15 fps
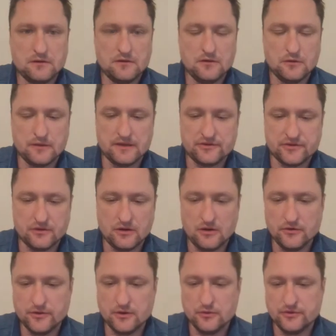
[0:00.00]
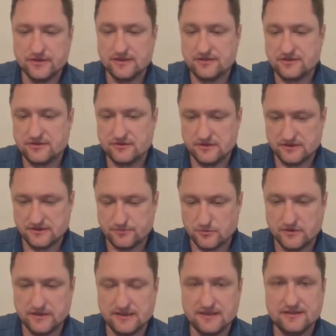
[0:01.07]
Okay, so although this
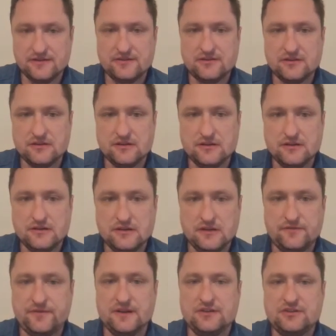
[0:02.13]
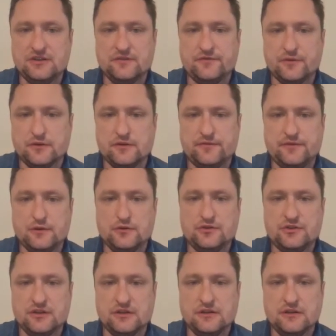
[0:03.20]
one is efficient for
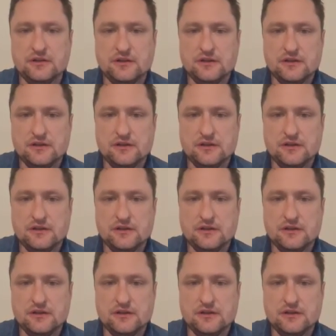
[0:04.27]
diffusion,